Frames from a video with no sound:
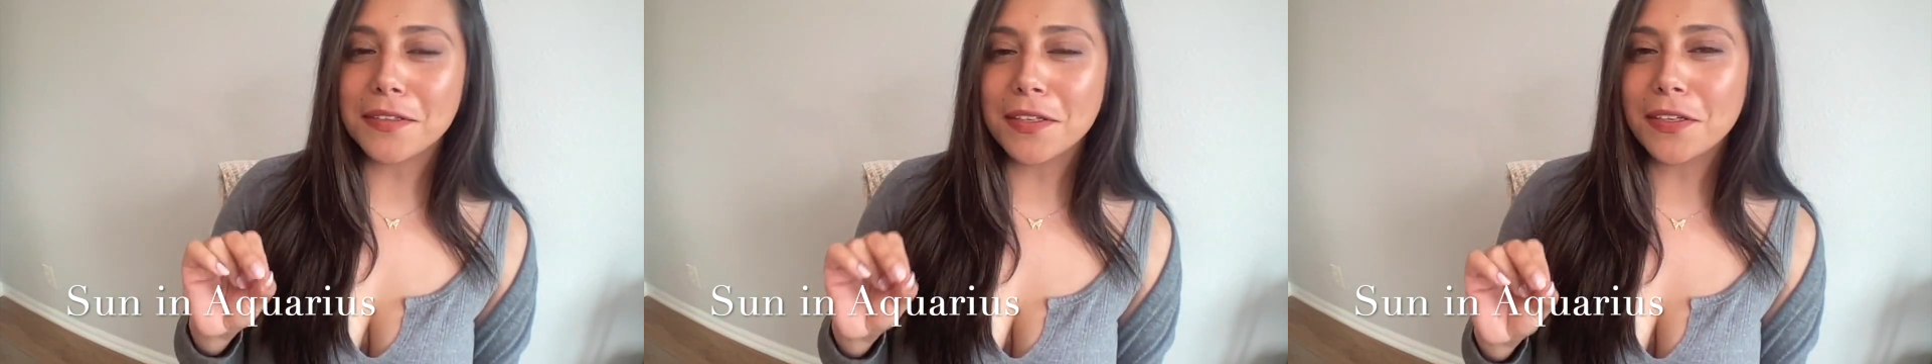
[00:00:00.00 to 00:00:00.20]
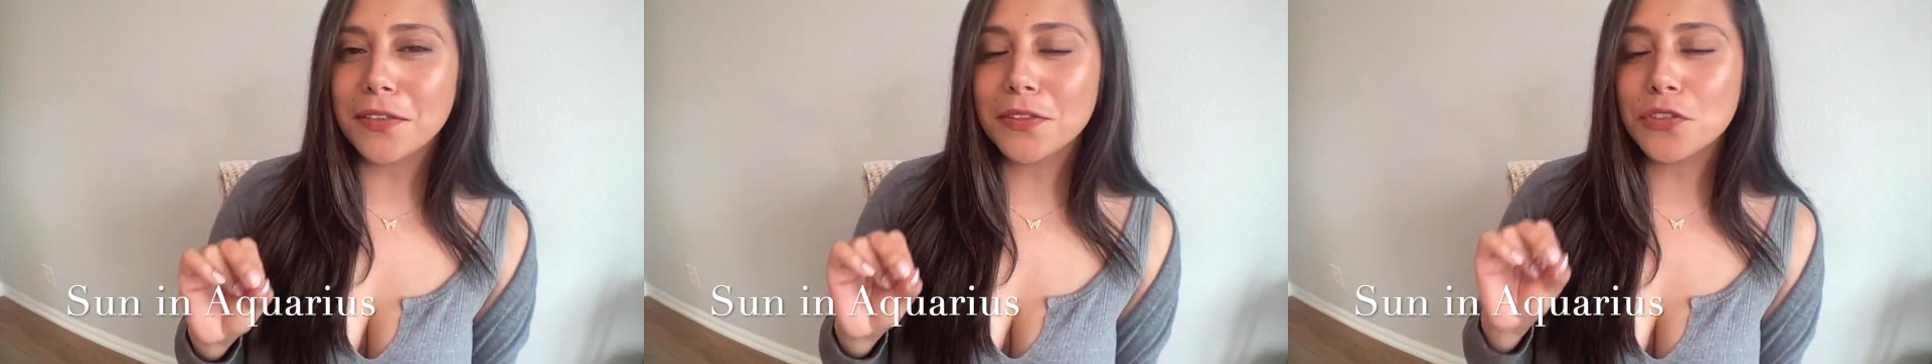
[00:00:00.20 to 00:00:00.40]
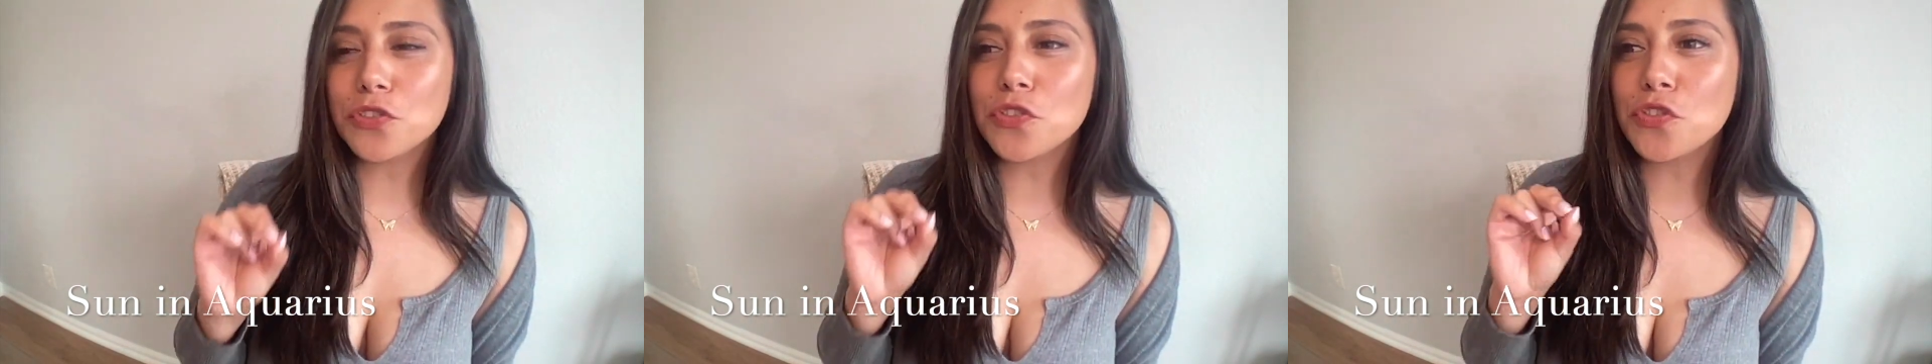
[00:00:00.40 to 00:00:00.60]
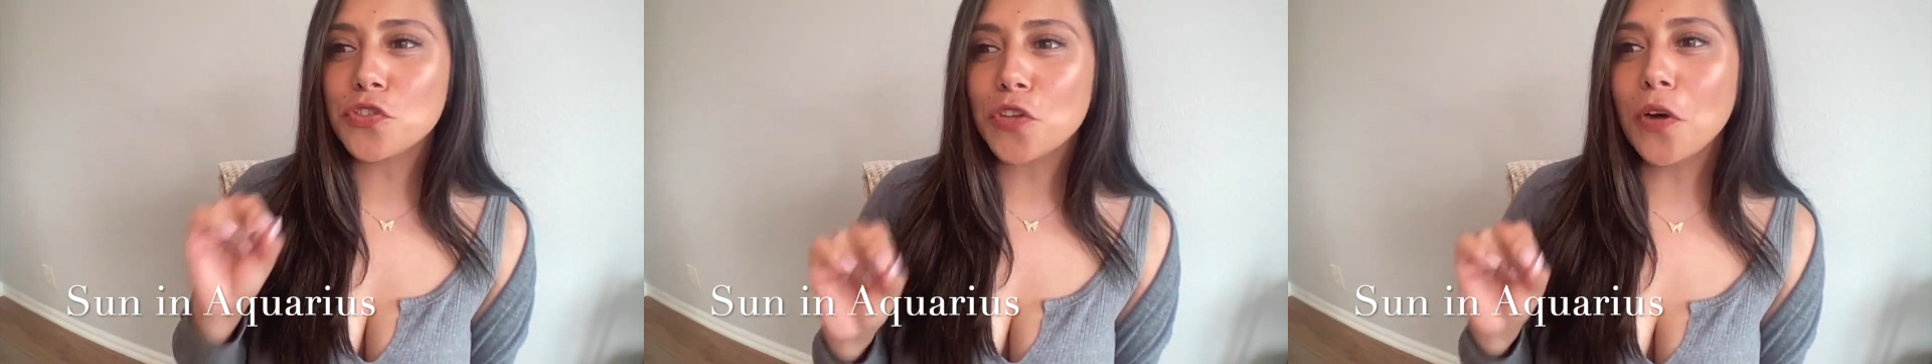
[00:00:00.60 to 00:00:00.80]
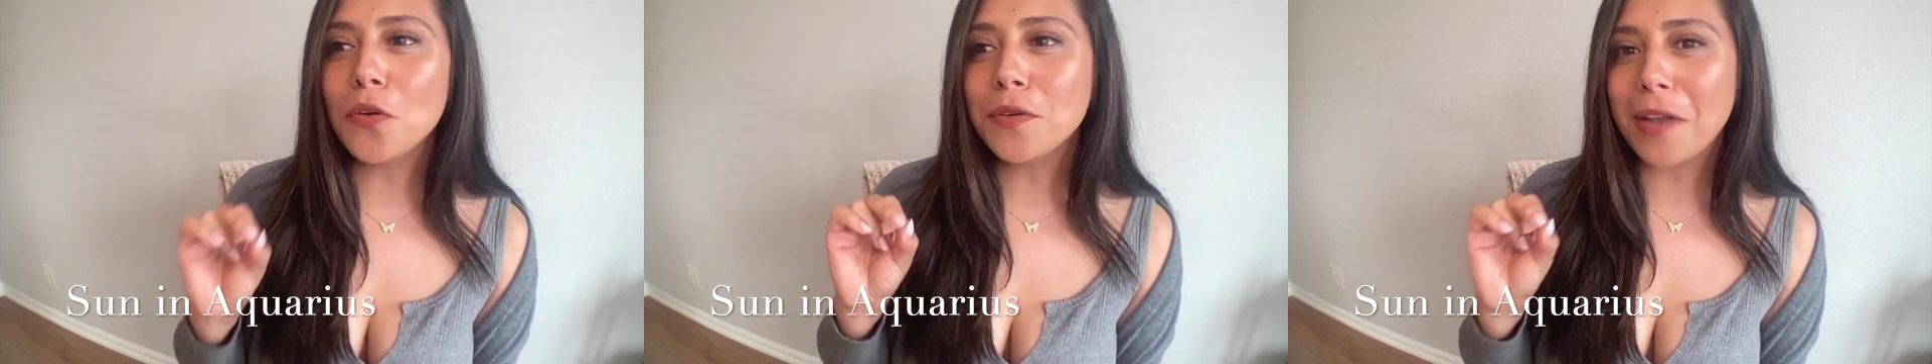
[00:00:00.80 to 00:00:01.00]
They're just
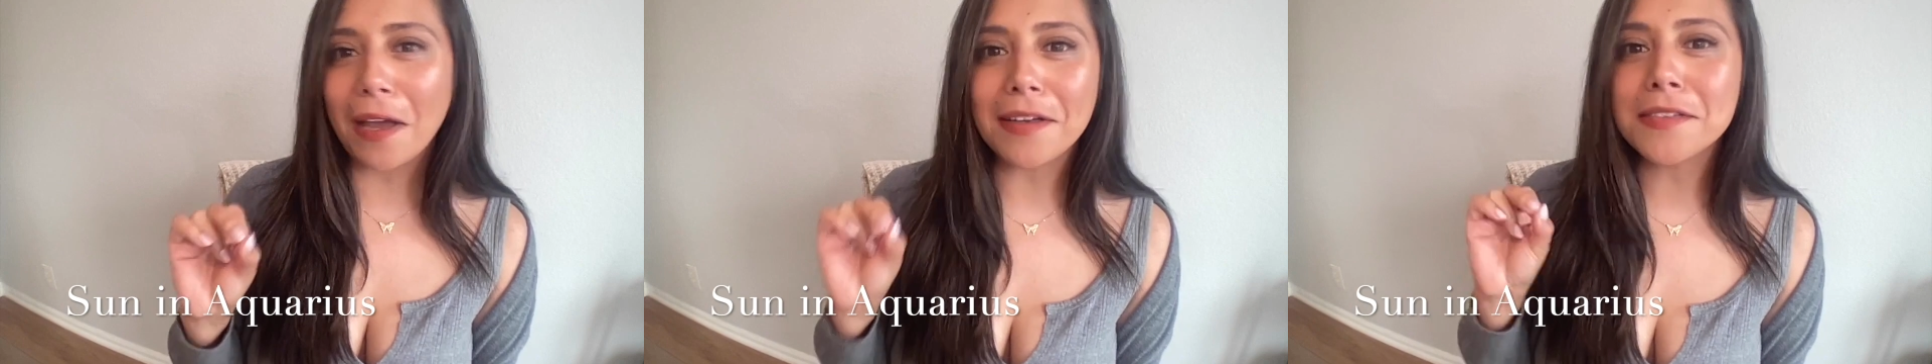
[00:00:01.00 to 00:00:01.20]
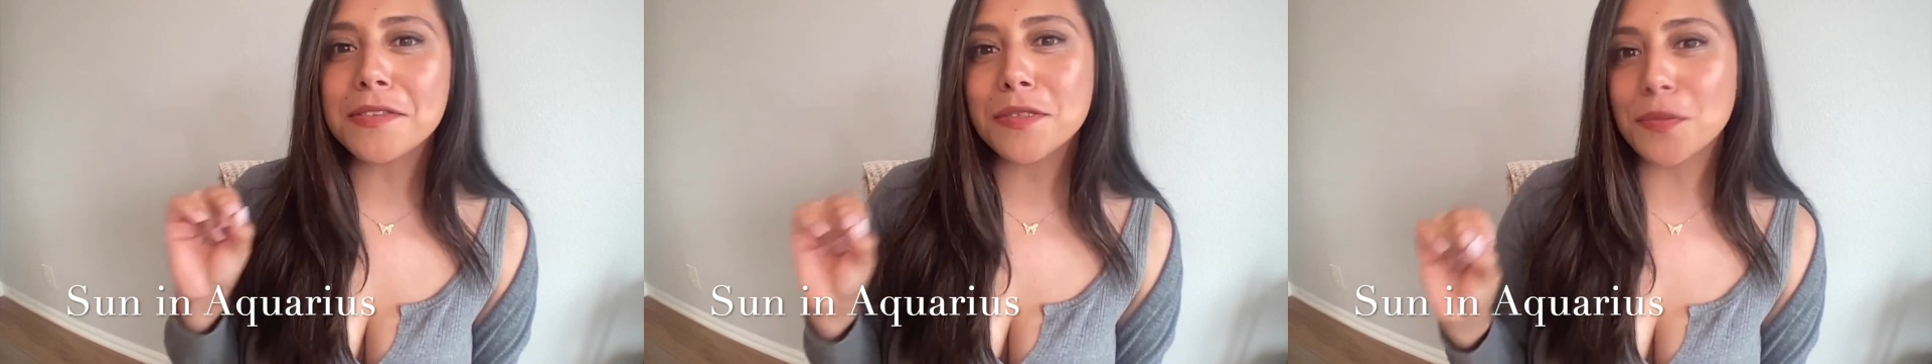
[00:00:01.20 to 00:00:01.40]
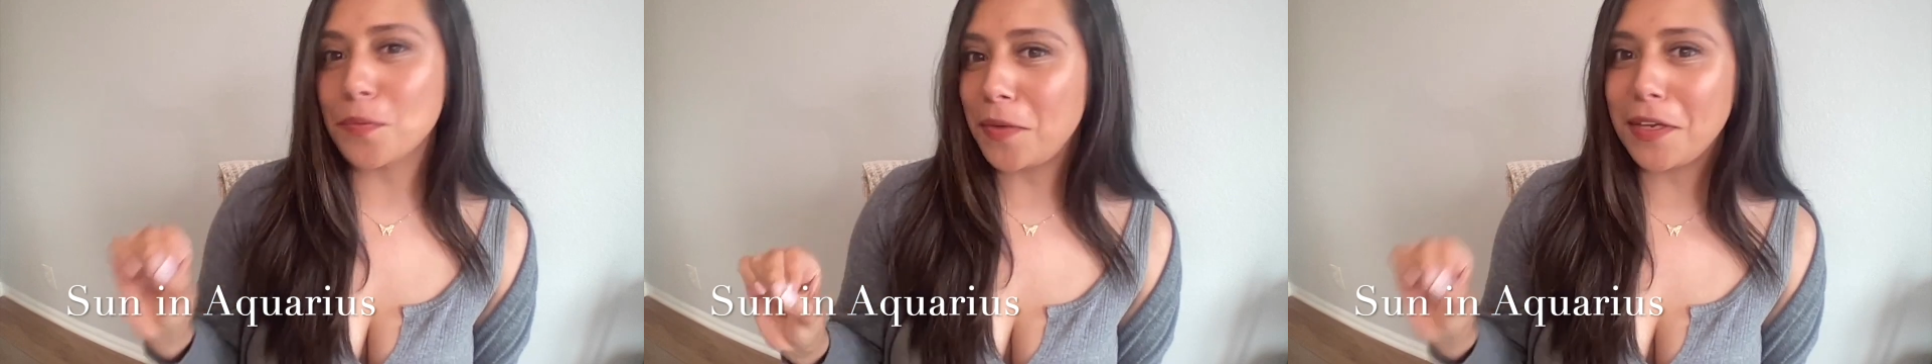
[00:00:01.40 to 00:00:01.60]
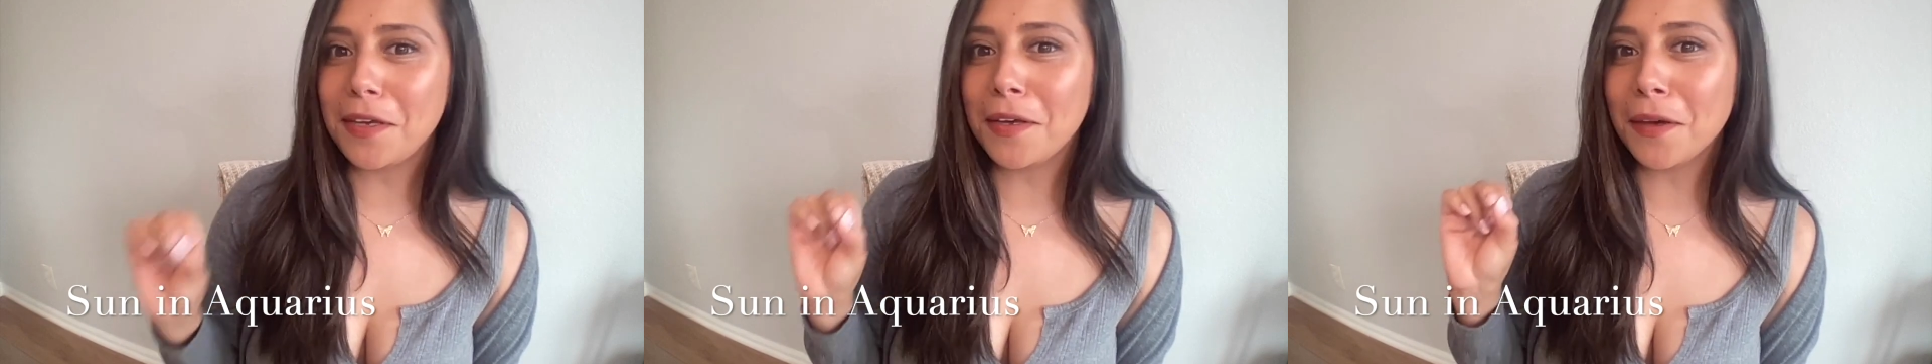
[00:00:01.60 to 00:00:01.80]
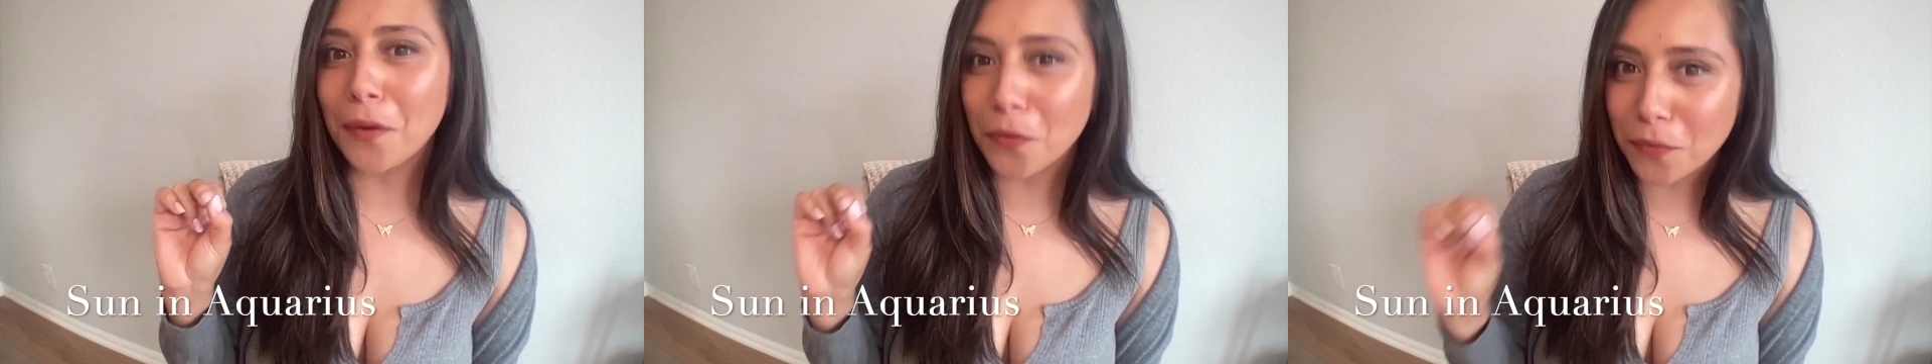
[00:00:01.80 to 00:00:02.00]
so nice to
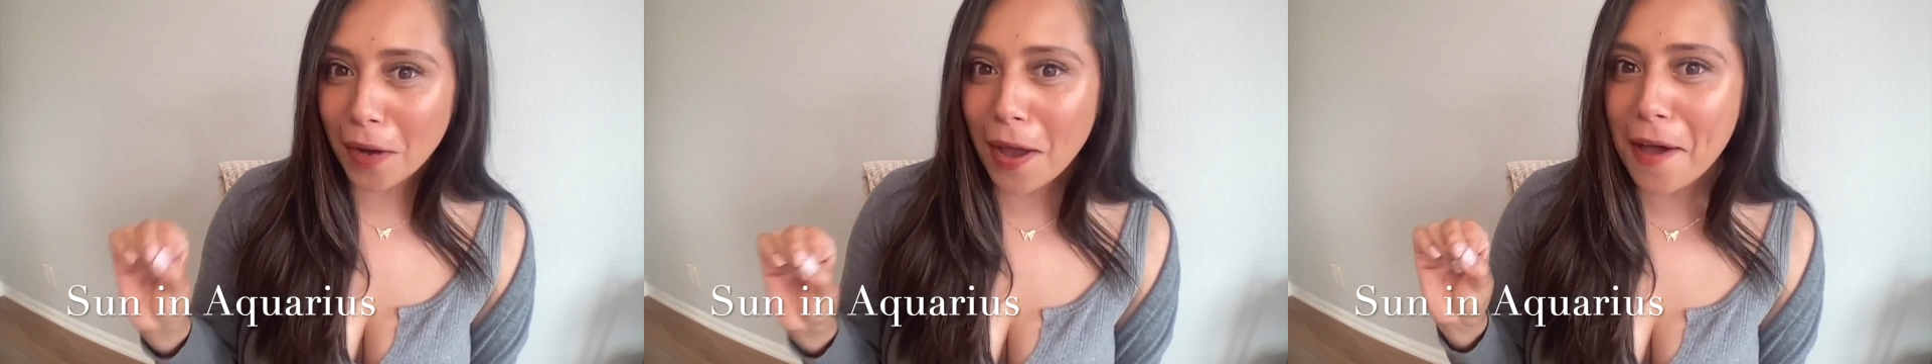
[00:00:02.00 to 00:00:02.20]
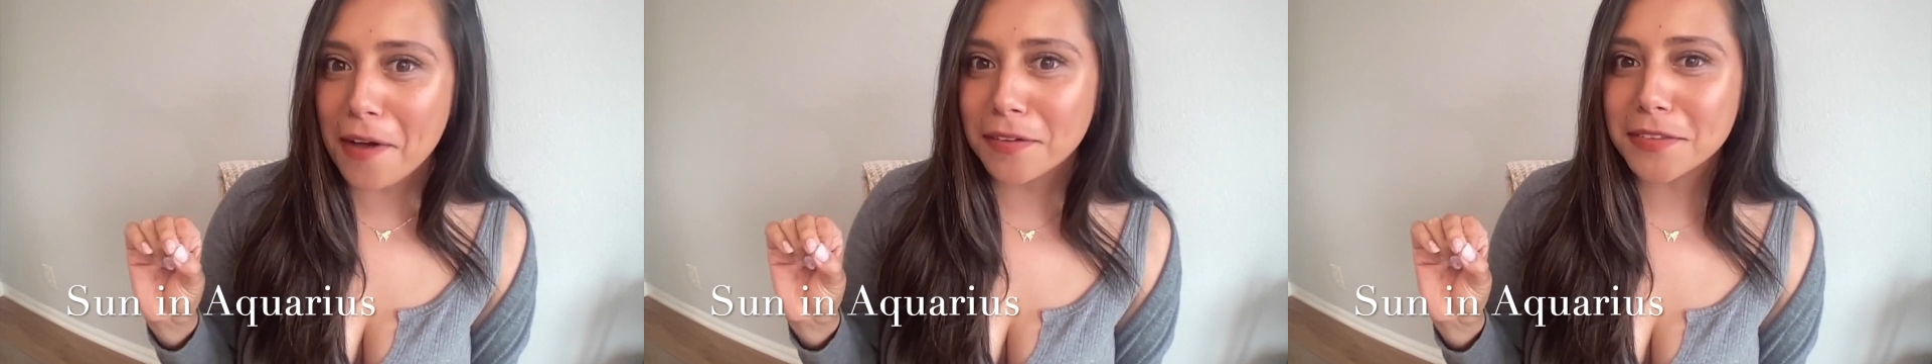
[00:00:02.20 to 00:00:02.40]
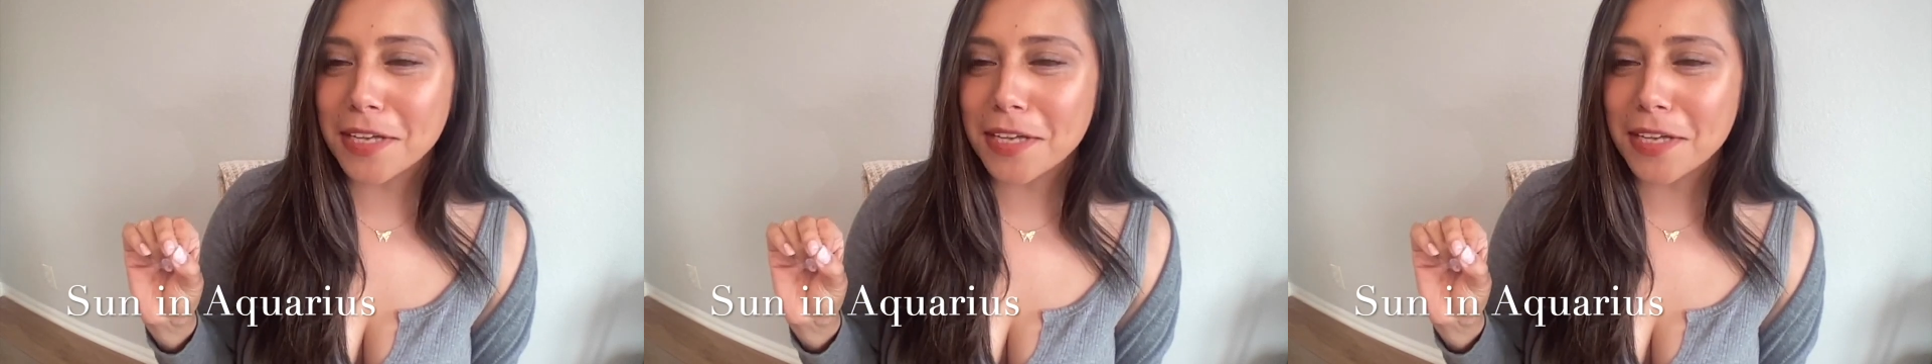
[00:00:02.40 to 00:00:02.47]
be around.